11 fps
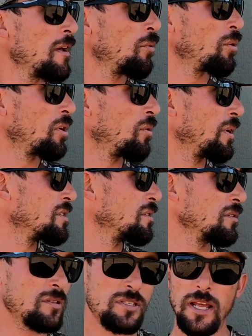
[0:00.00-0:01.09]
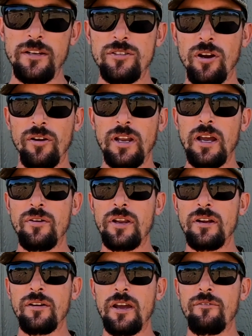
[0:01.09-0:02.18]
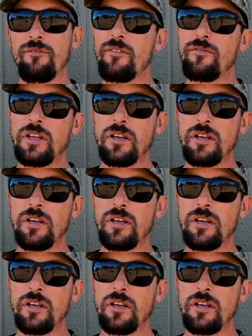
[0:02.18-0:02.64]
We're going to set a target out here at 50